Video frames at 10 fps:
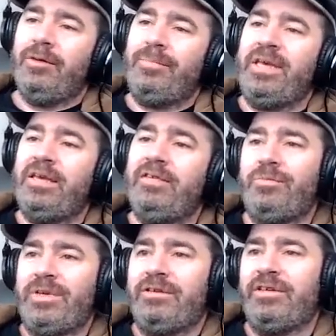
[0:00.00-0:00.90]
peeved
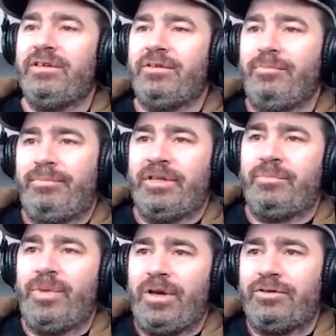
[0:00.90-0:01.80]
because it's
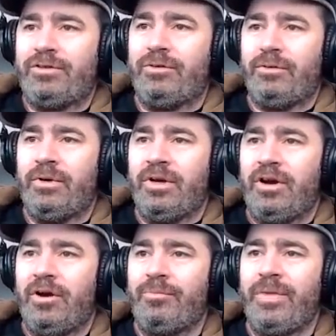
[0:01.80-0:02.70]
personal
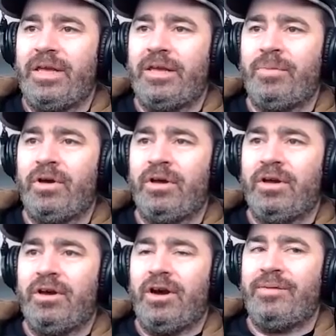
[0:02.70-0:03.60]
on me, but
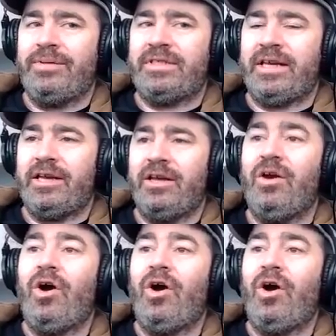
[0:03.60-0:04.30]
I would say,